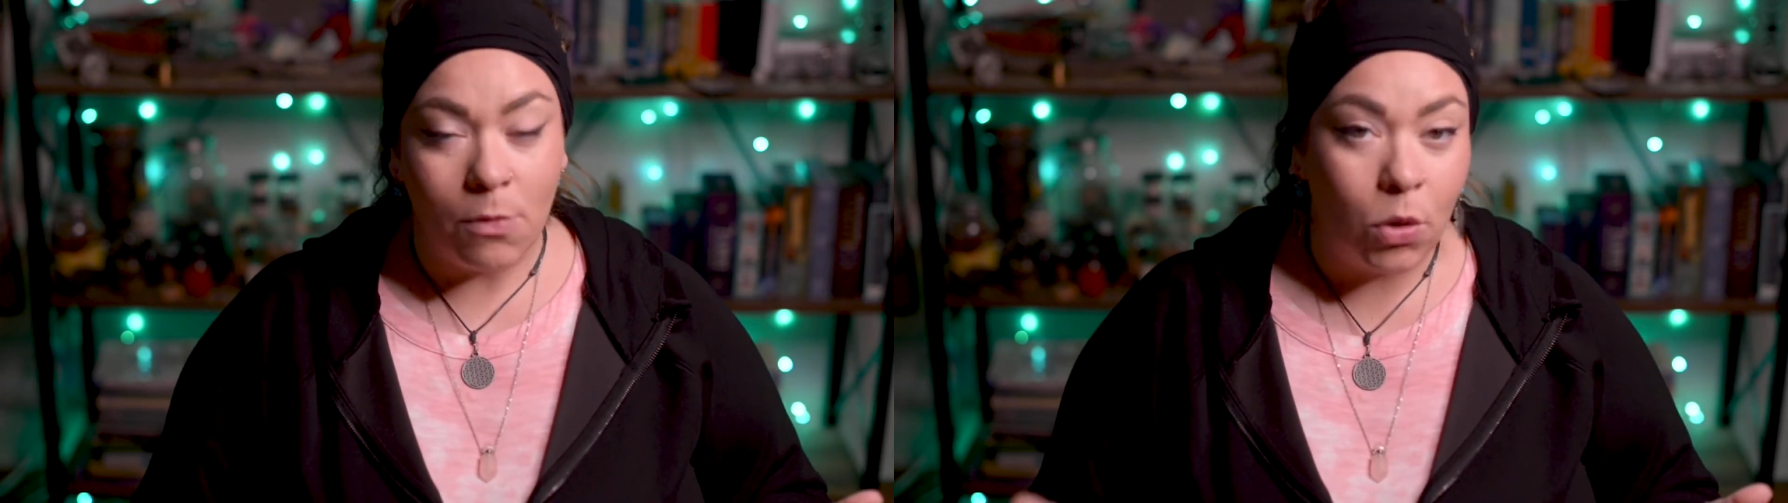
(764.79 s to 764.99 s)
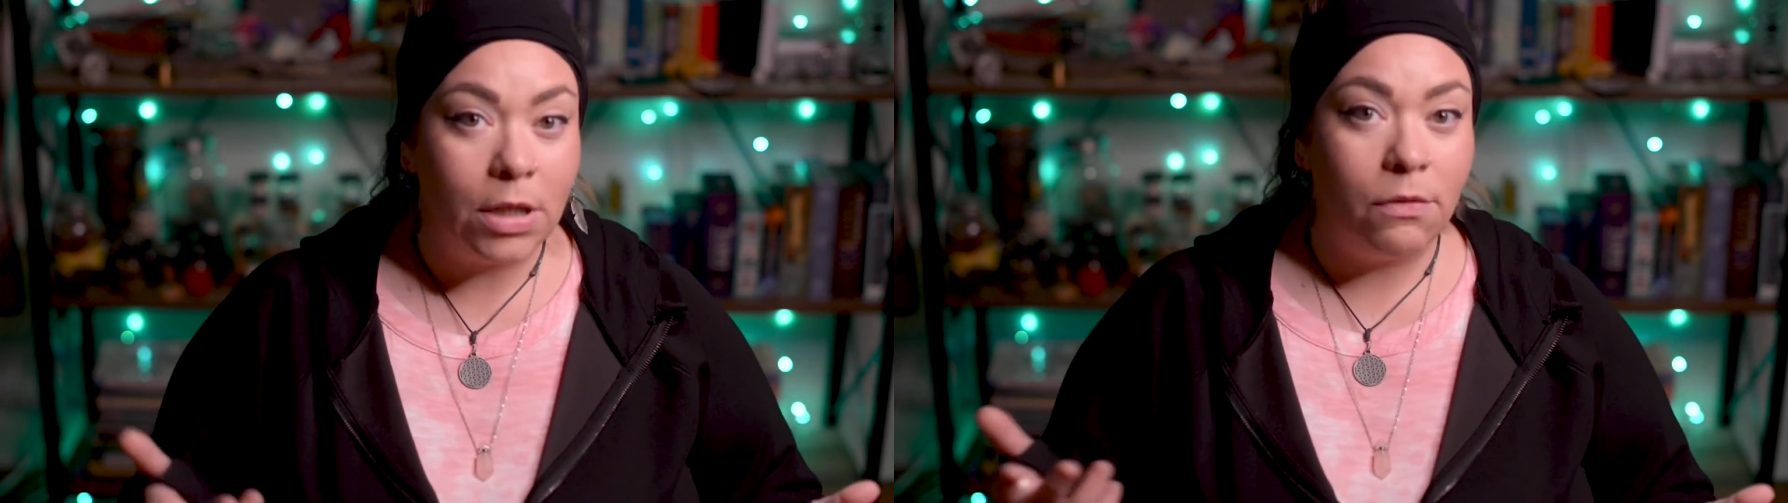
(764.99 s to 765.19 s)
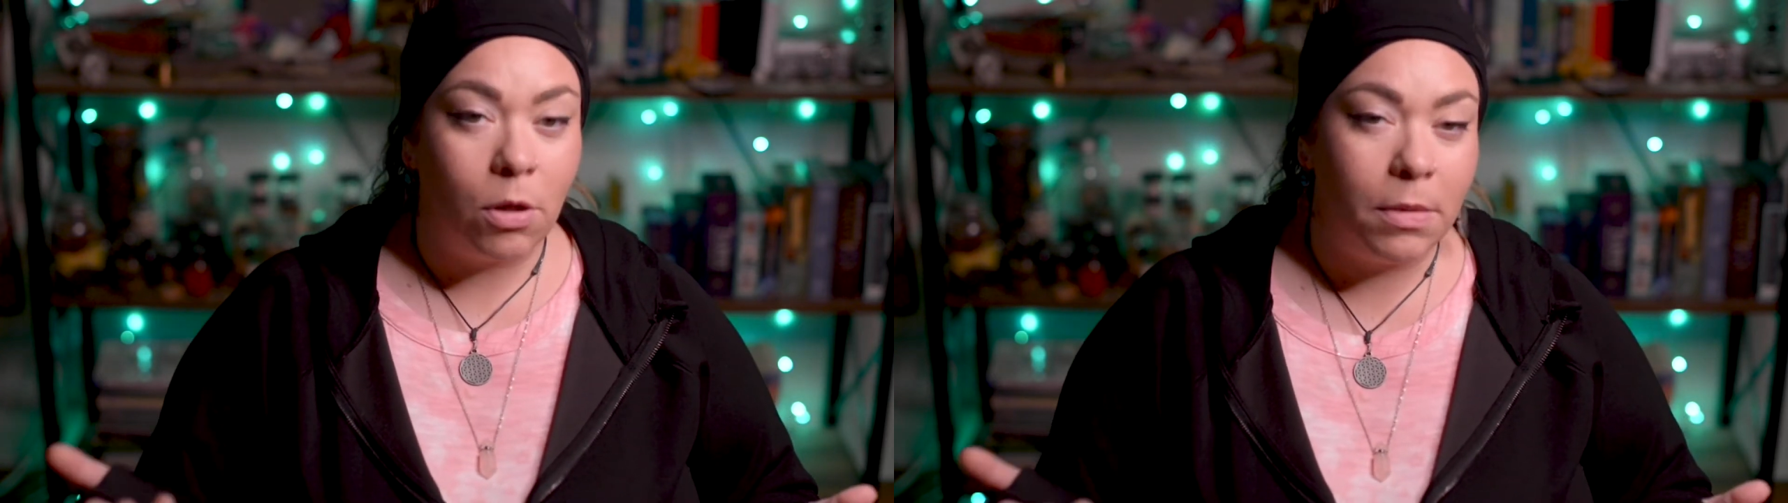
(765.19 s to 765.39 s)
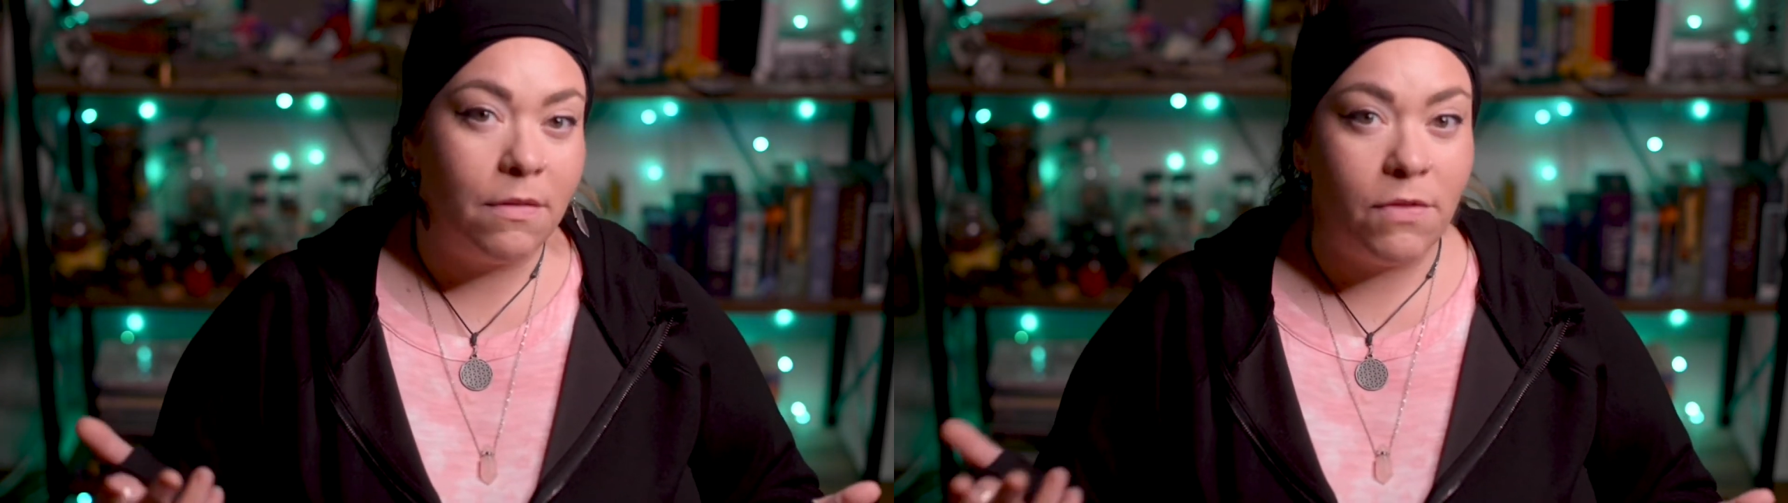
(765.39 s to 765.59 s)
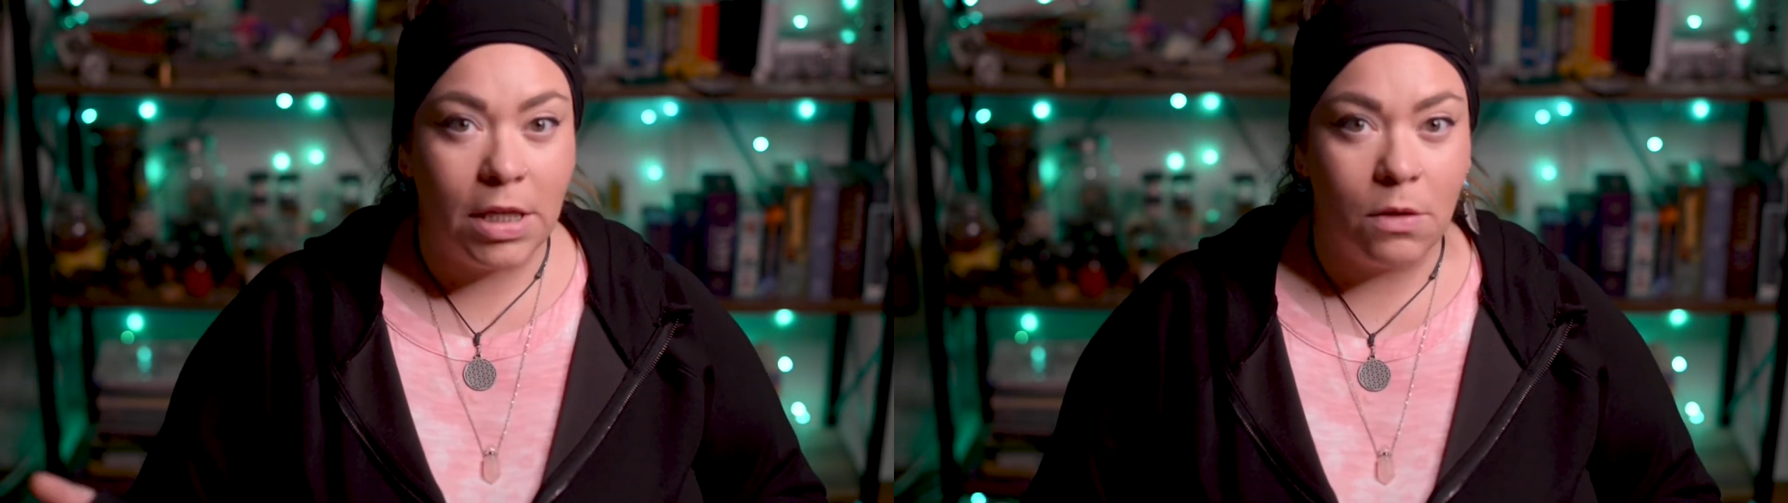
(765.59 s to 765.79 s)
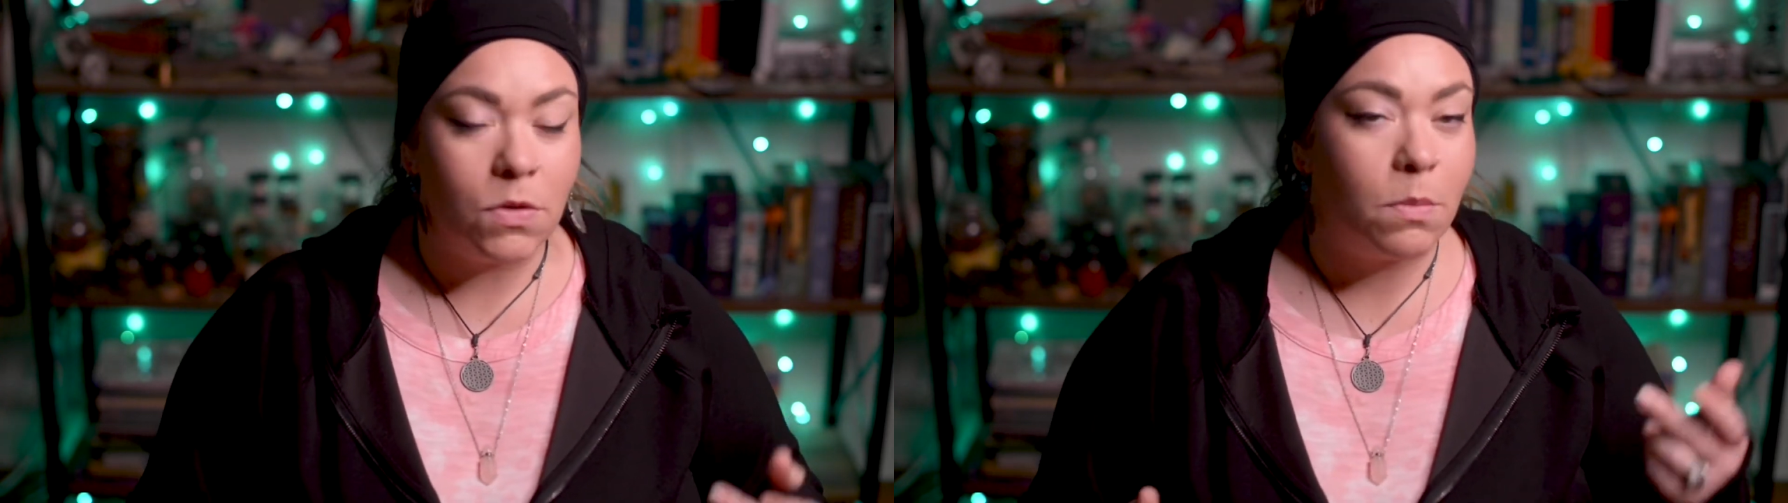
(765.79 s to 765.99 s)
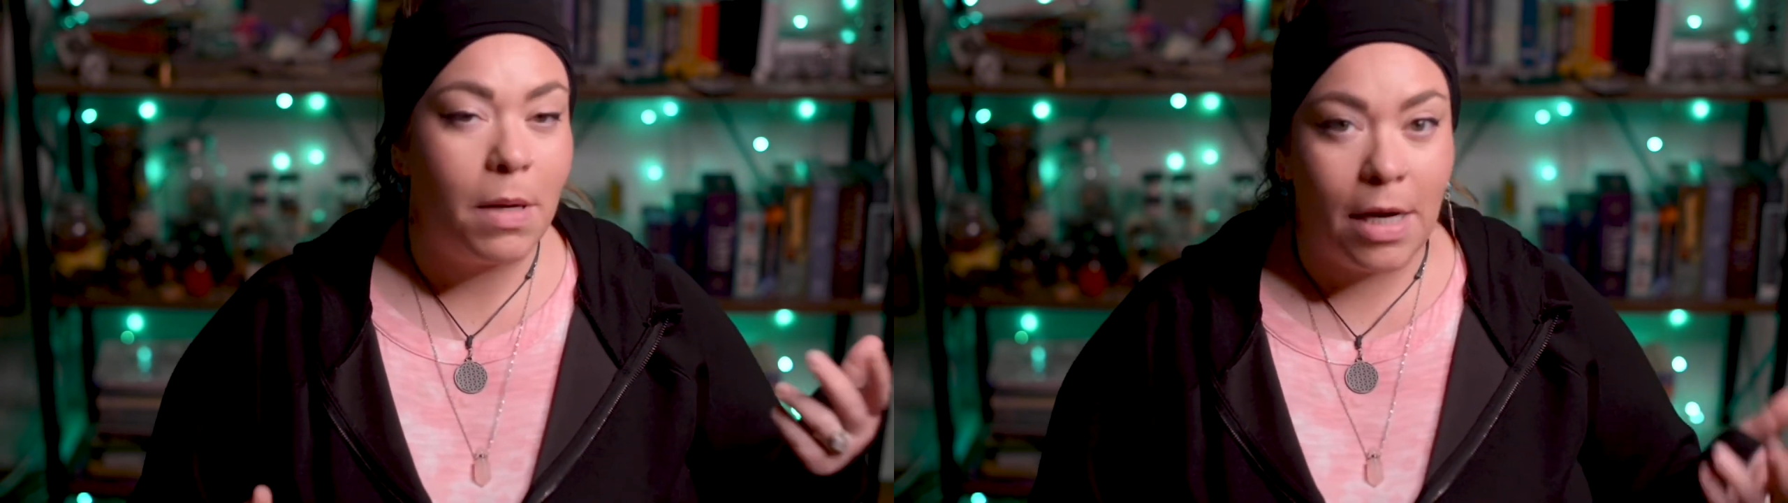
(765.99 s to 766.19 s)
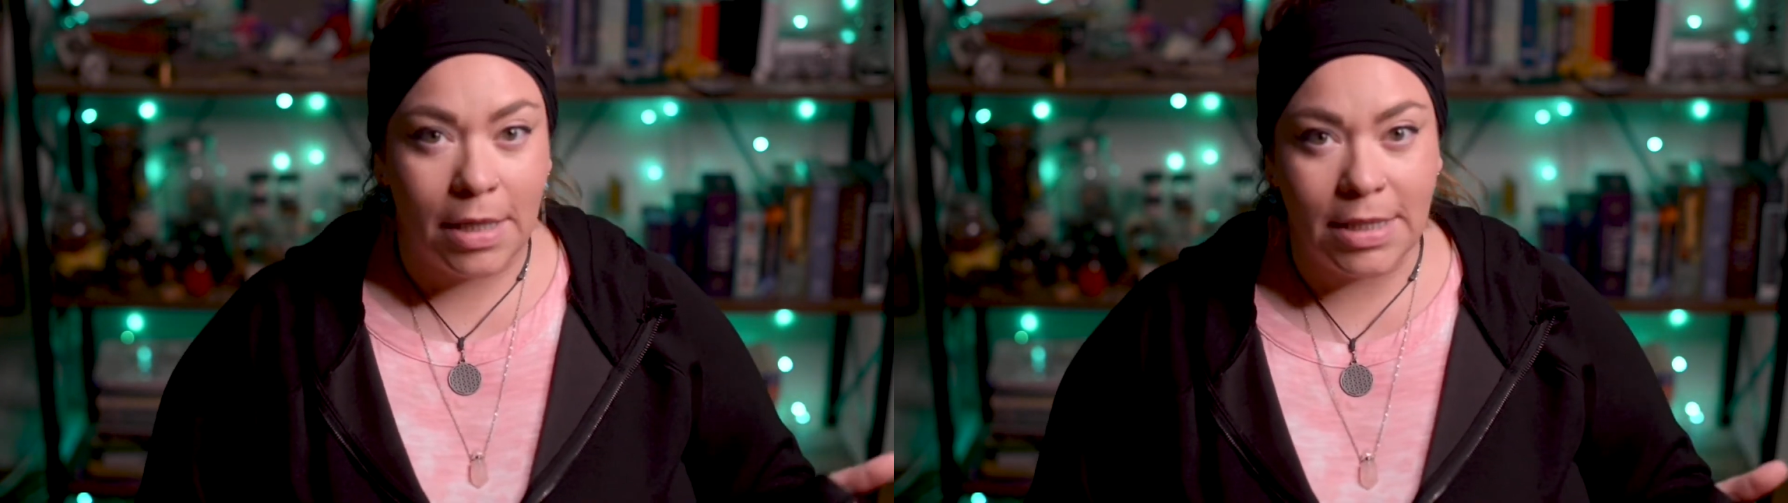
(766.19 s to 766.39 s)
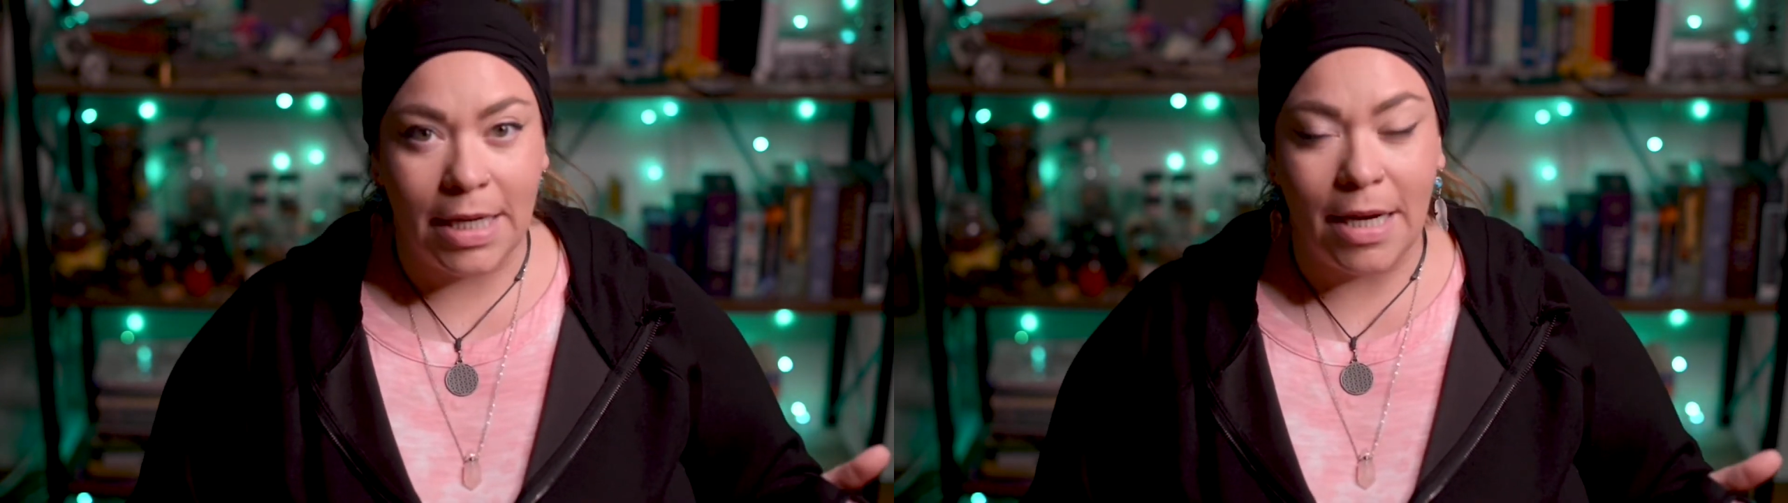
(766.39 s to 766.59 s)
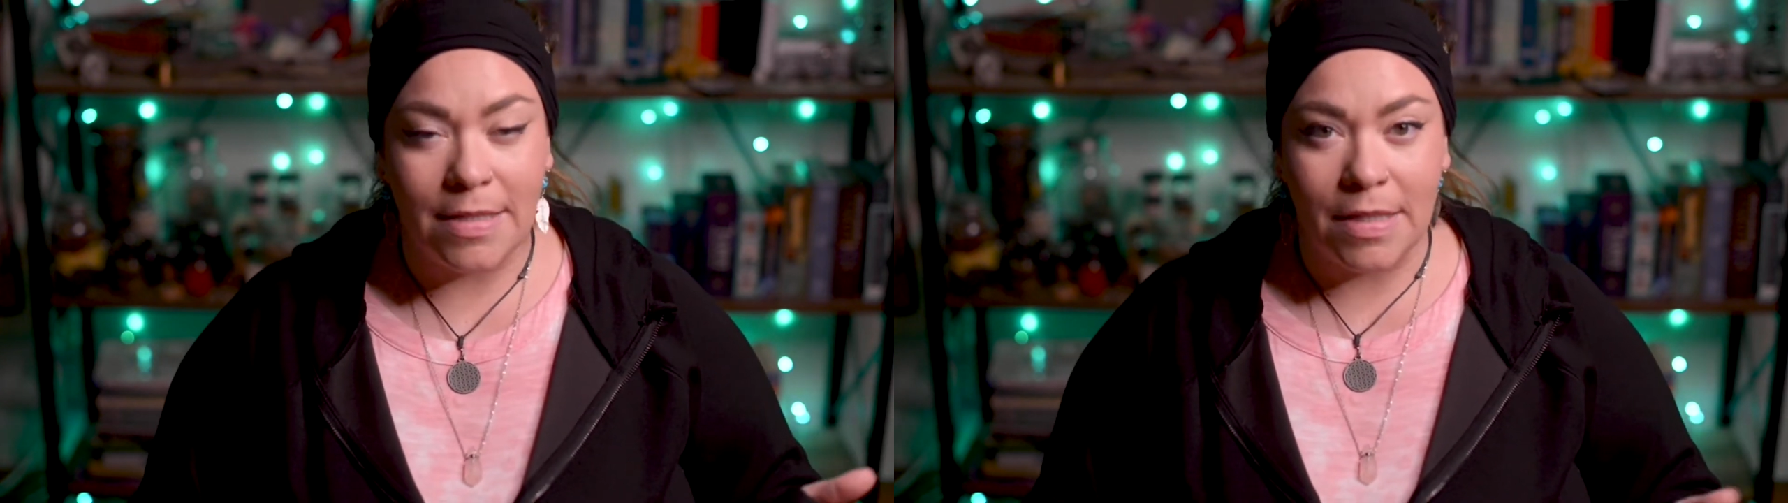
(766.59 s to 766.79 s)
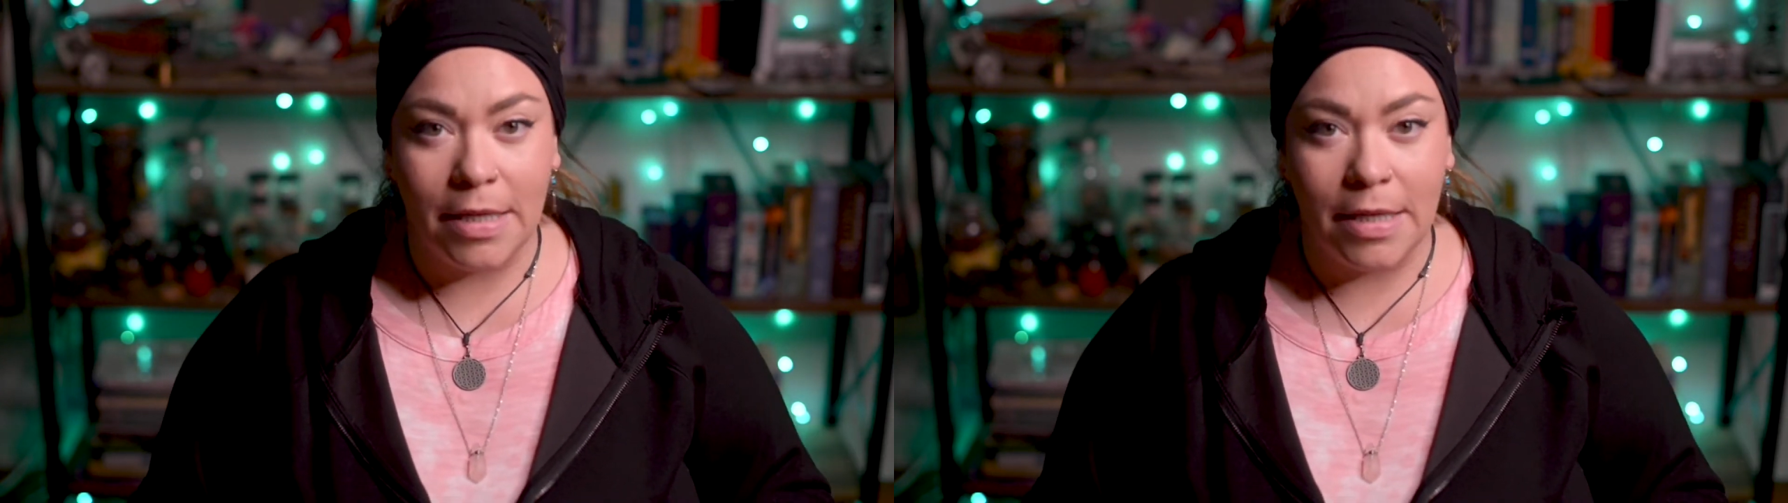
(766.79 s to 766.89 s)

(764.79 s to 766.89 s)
more informative videos or podcasts.